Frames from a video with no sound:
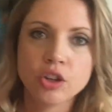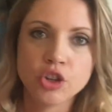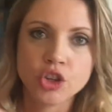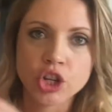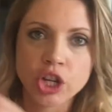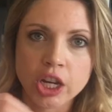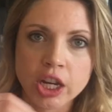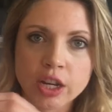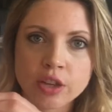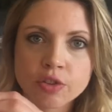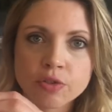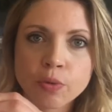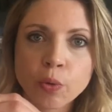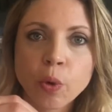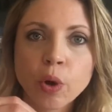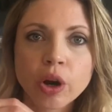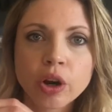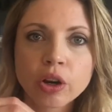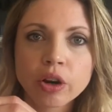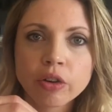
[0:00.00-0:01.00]
G is
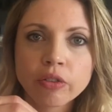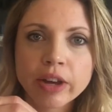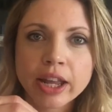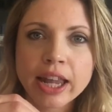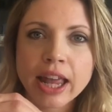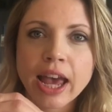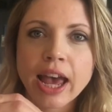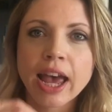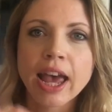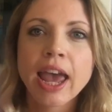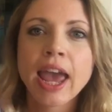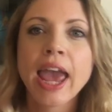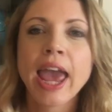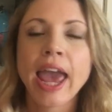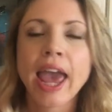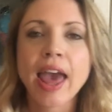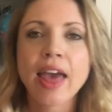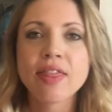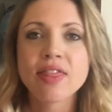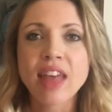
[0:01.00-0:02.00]
for gorilla.
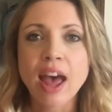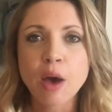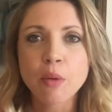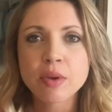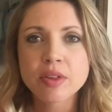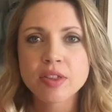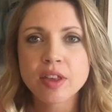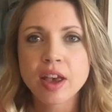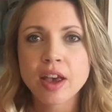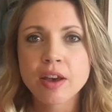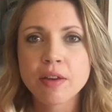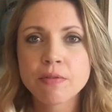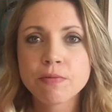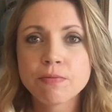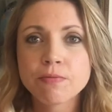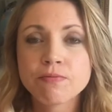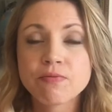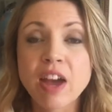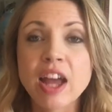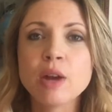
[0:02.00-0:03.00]
And that was a
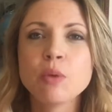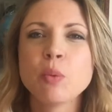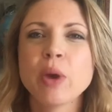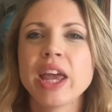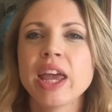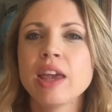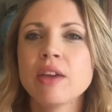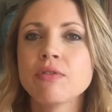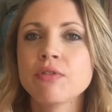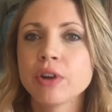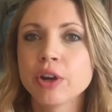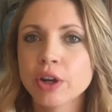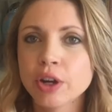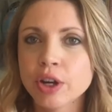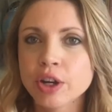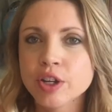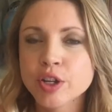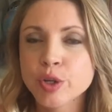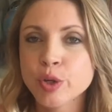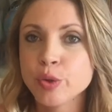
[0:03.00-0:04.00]
fun way for
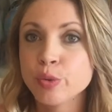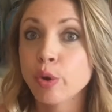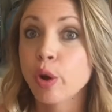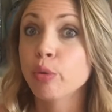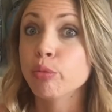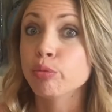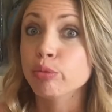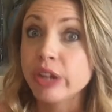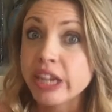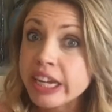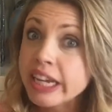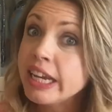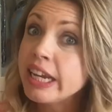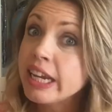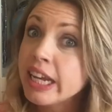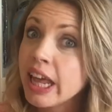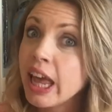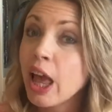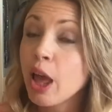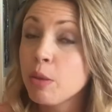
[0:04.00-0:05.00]
her to
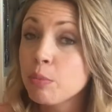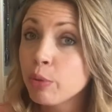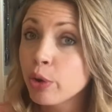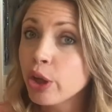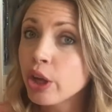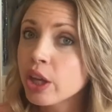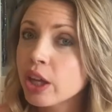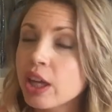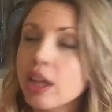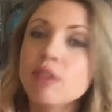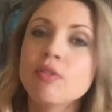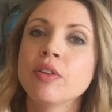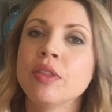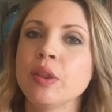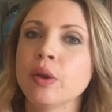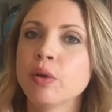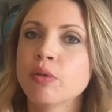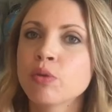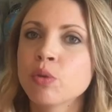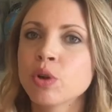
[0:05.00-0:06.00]
read a book, even
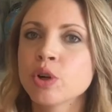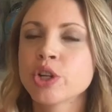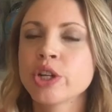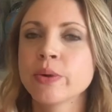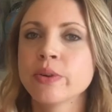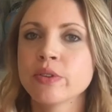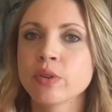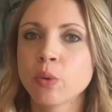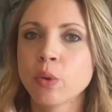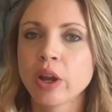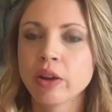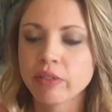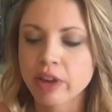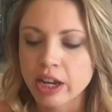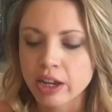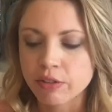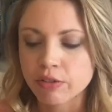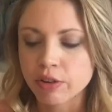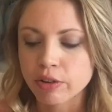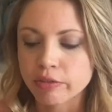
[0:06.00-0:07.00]
though of course she wasn't quite
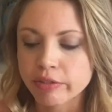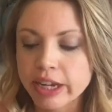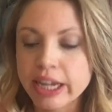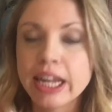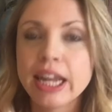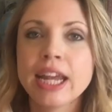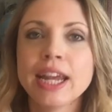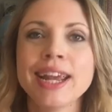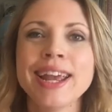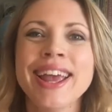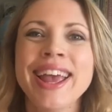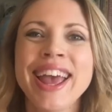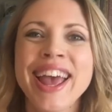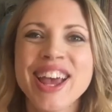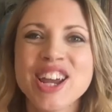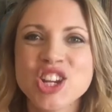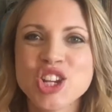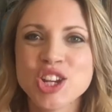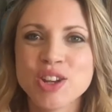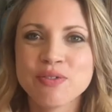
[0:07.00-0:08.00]
ready for reading.
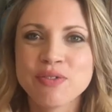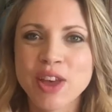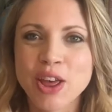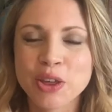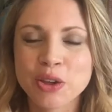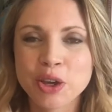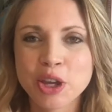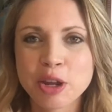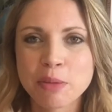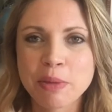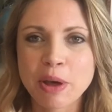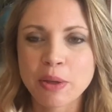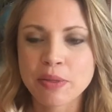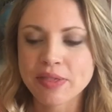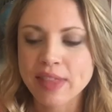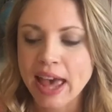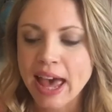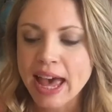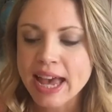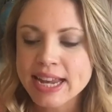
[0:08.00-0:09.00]
She felt good about
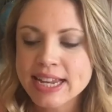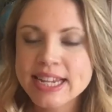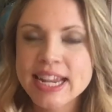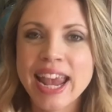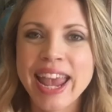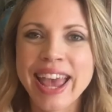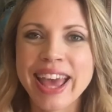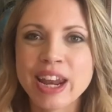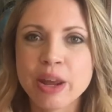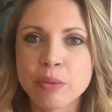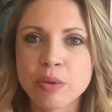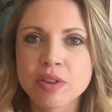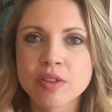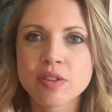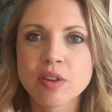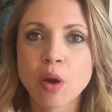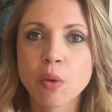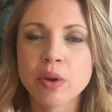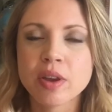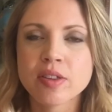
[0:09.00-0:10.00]
that. And it
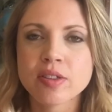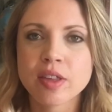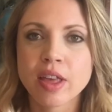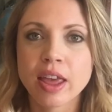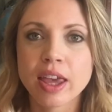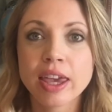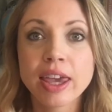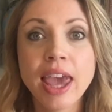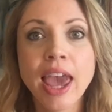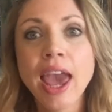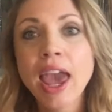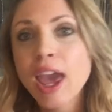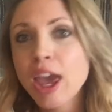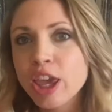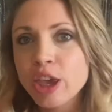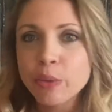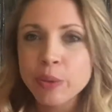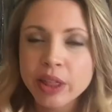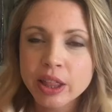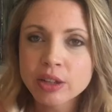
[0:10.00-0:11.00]
was always like, yay,
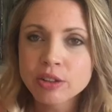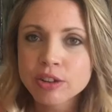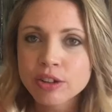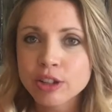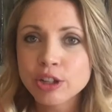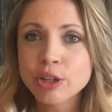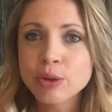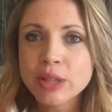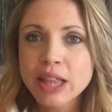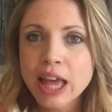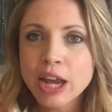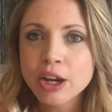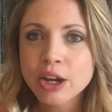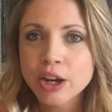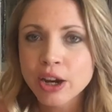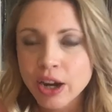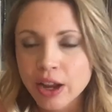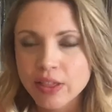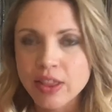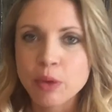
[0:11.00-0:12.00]
you learned a new
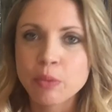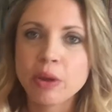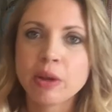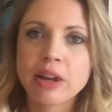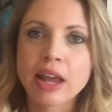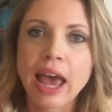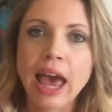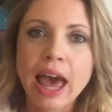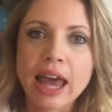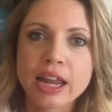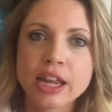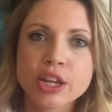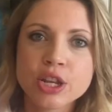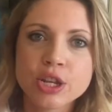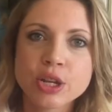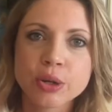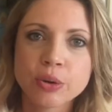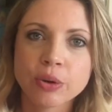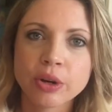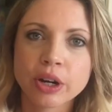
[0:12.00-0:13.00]
letter. And then we'd add it
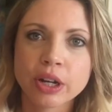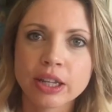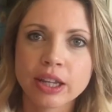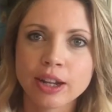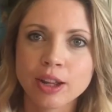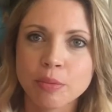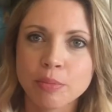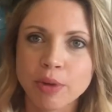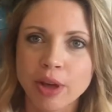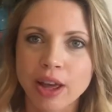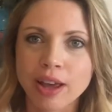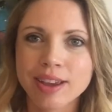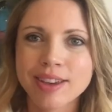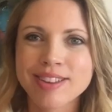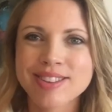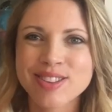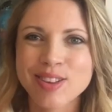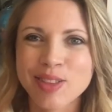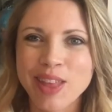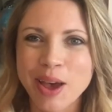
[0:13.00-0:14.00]
to her little book.
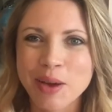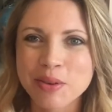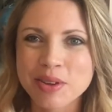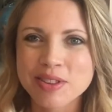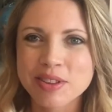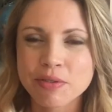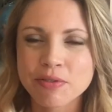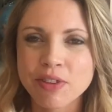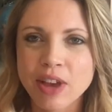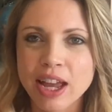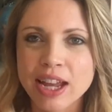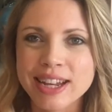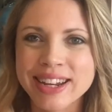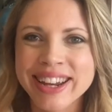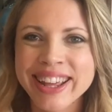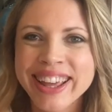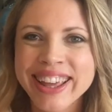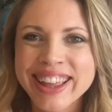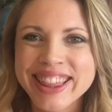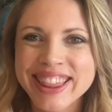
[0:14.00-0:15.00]
So that was a fun
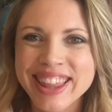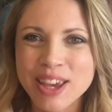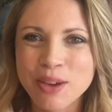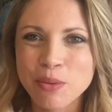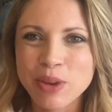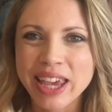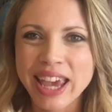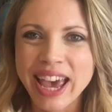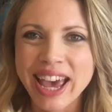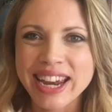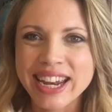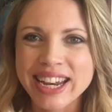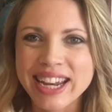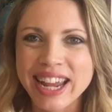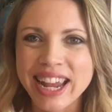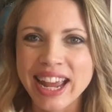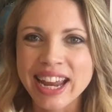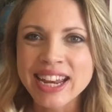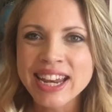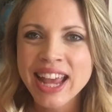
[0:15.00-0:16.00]
thing we added
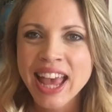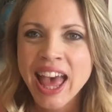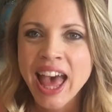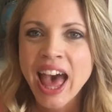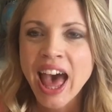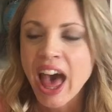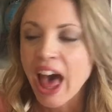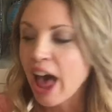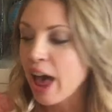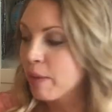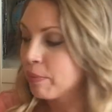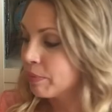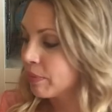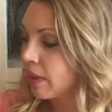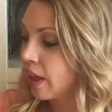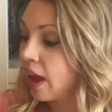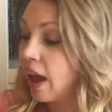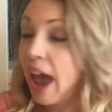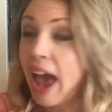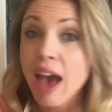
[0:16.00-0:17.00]
in. Um,
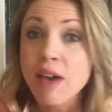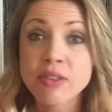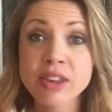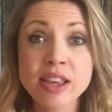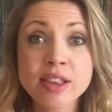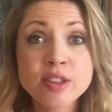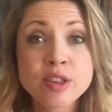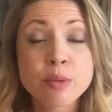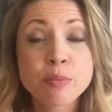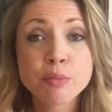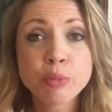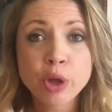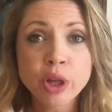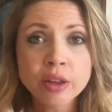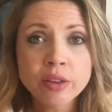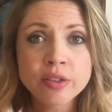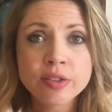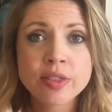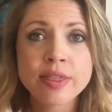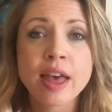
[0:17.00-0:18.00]
having some
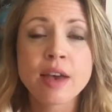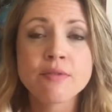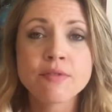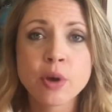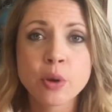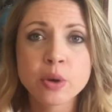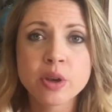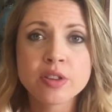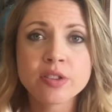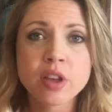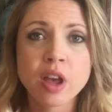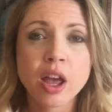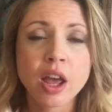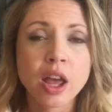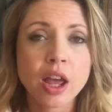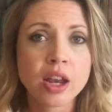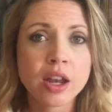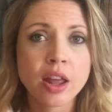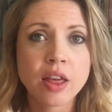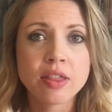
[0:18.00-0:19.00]
books that focus
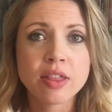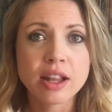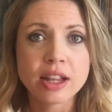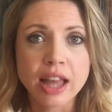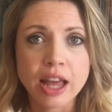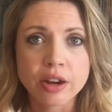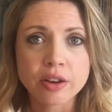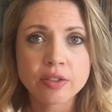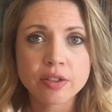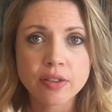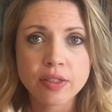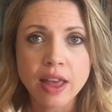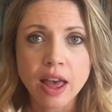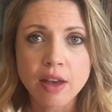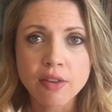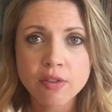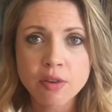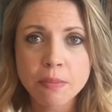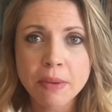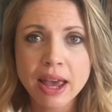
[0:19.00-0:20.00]
on the letters of the
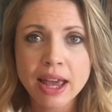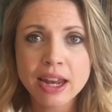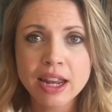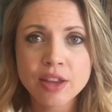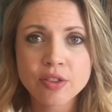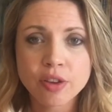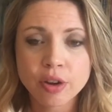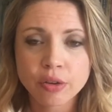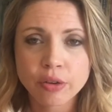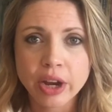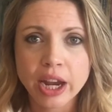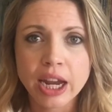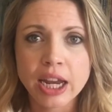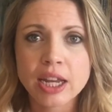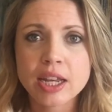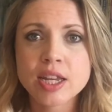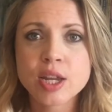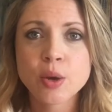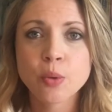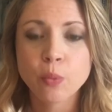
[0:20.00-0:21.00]
alphabet is a
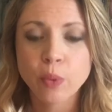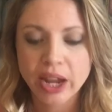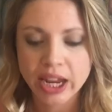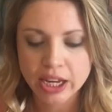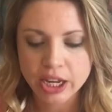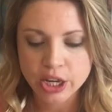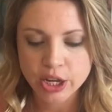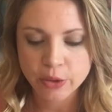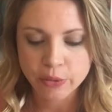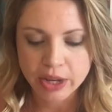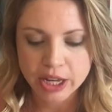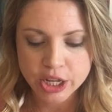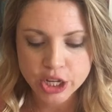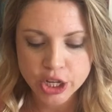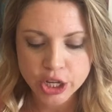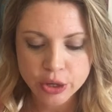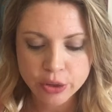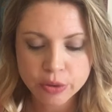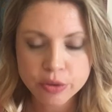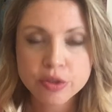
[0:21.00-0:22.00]
great way to do it
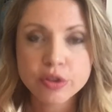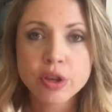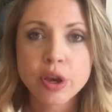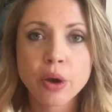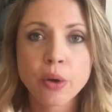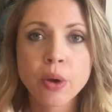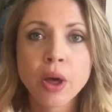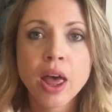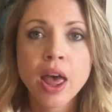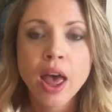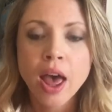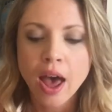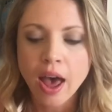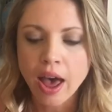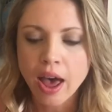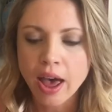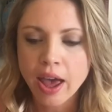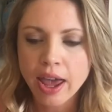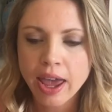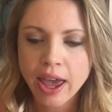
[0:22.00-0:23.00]
too. So
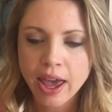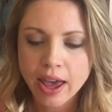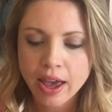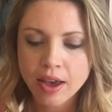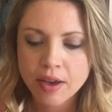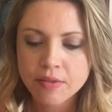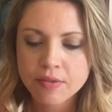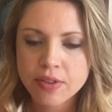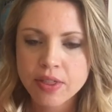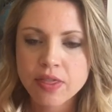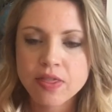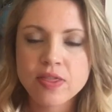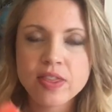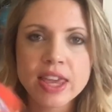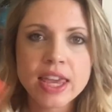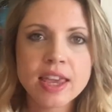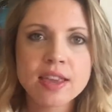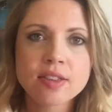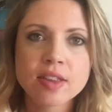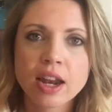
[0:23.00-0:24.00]
I have
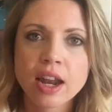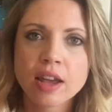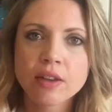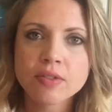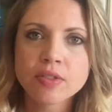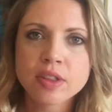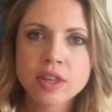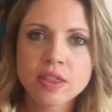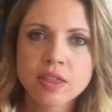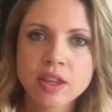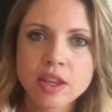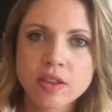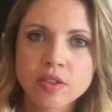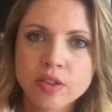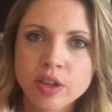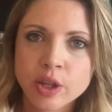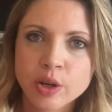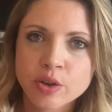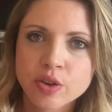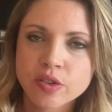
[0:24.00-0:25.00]
these, and I've seen
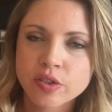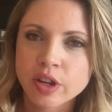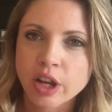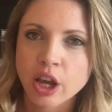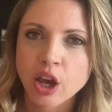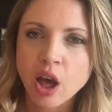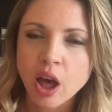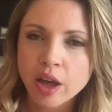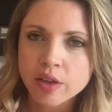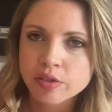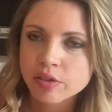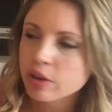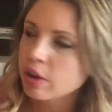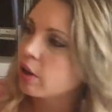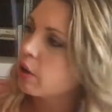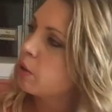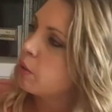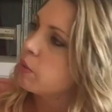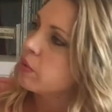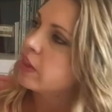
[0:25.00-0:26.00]
these, you know, just at
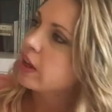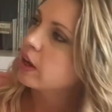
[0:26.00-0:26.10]
Costco.